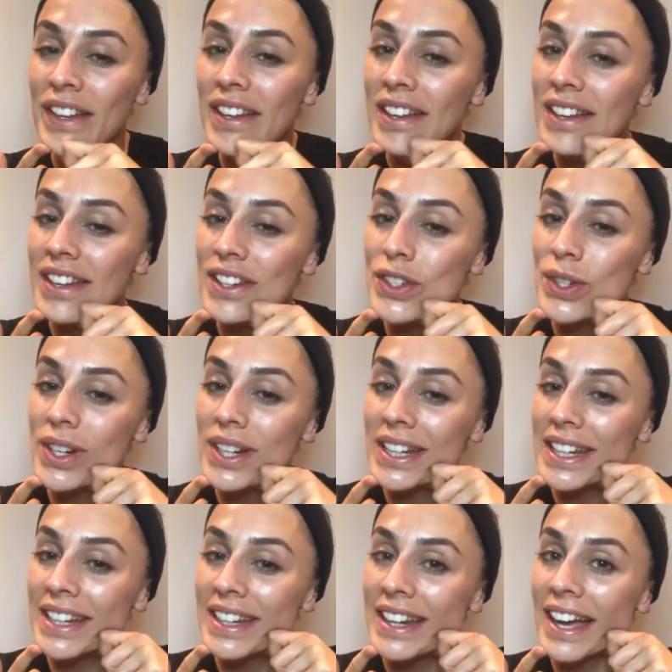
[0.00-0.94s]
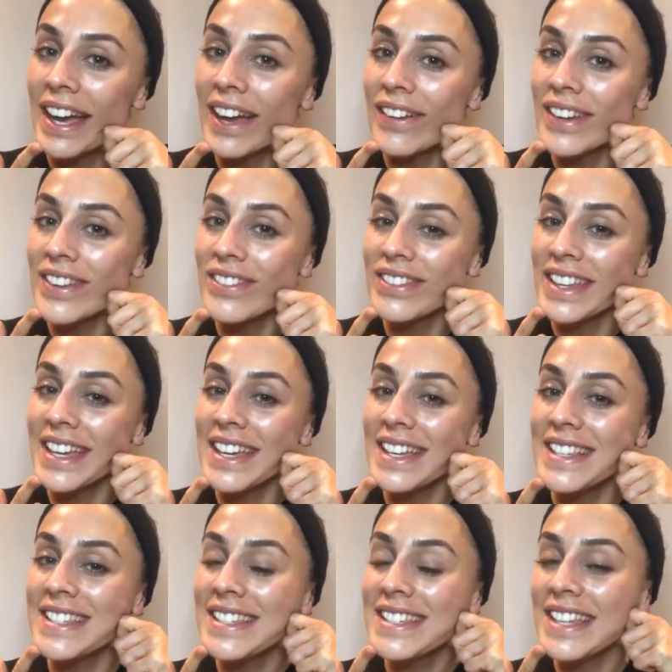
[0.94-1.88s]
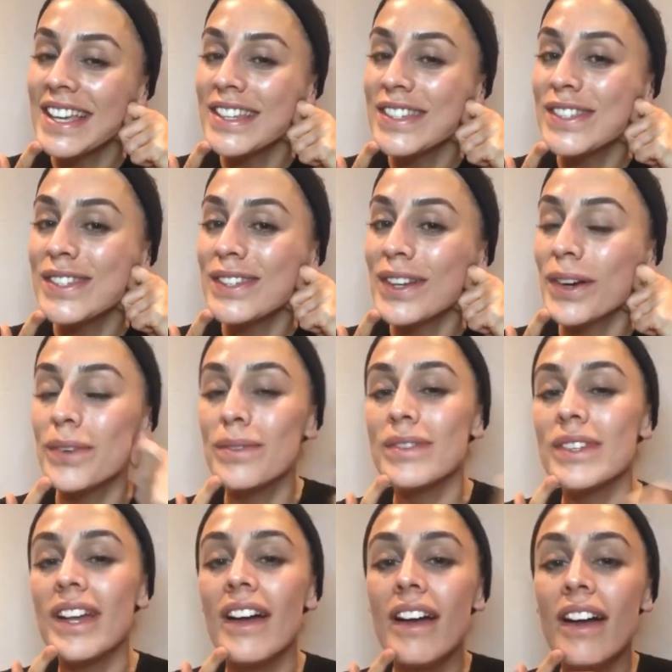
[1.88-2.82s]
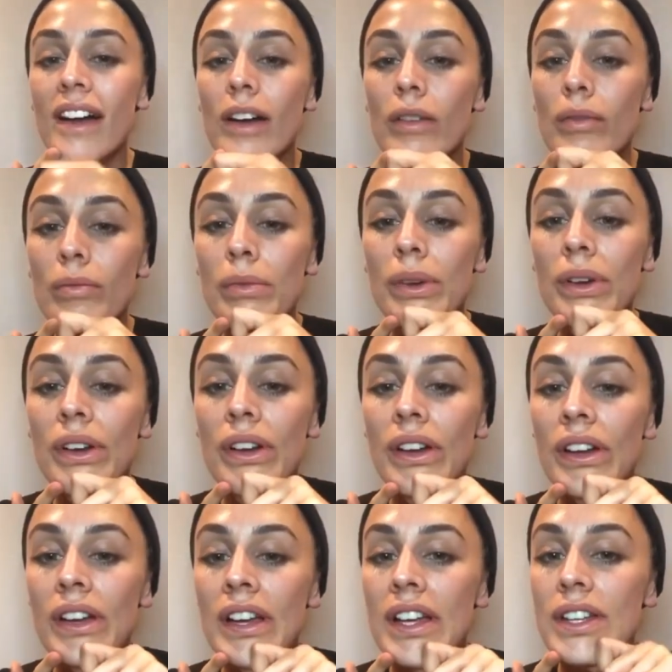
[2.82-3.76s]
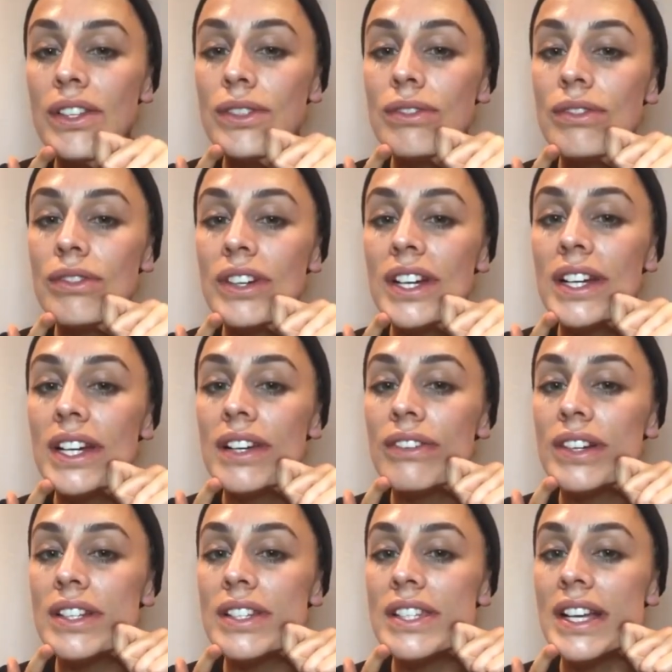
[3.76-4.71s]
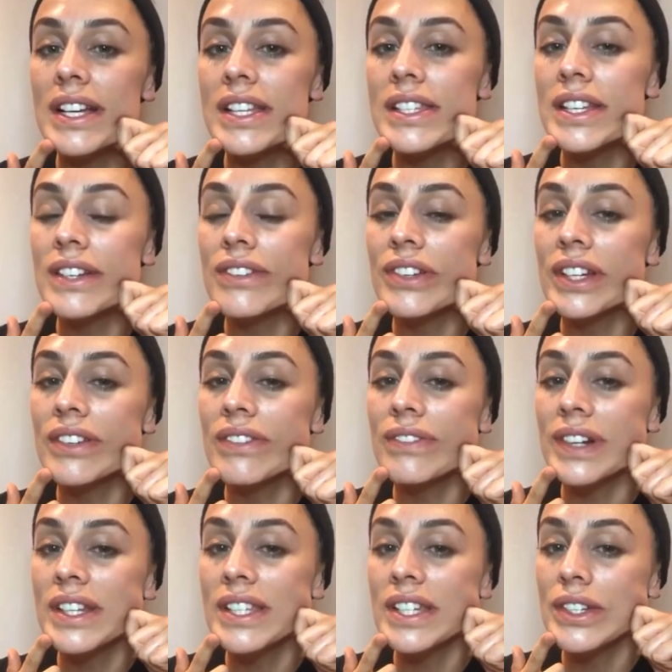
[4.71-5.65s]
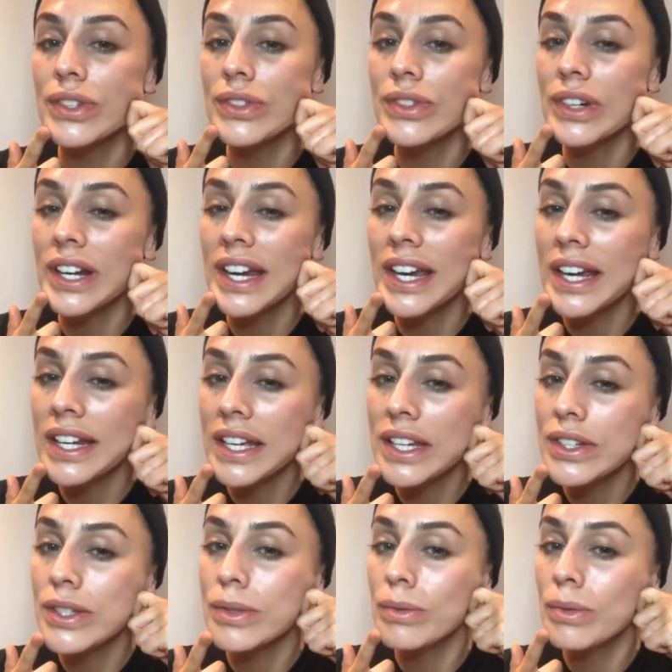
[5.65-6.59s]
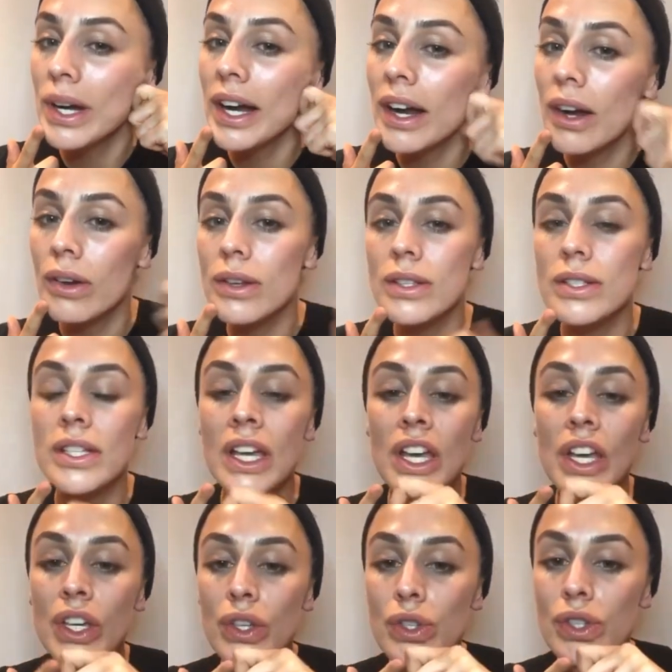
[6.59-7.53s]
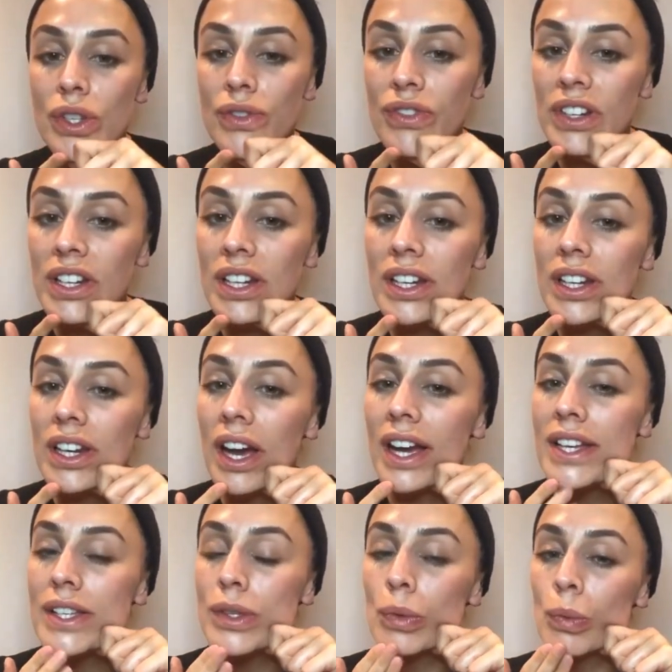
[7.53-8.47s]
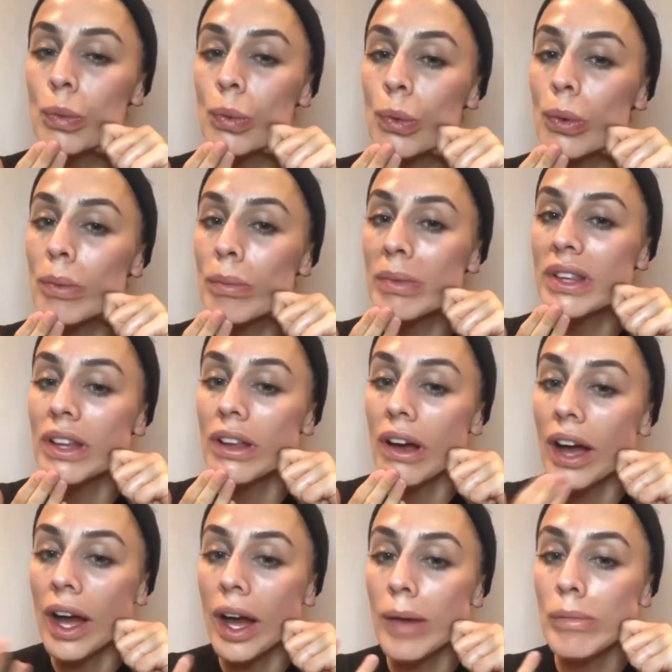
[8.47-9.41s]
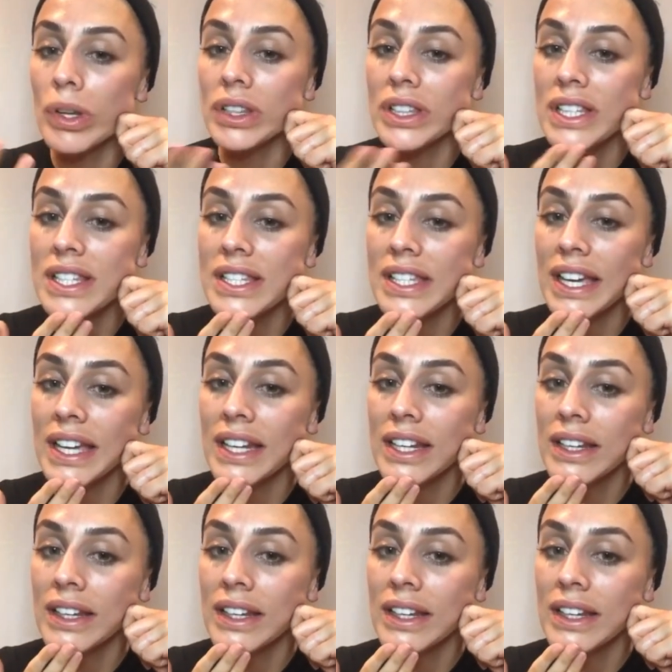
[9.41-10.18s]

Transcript: Joining in now, love this. And sculpt up. It's really fantastic for lymphatic drainage as well, because you should feel a nice warm hum on the skin.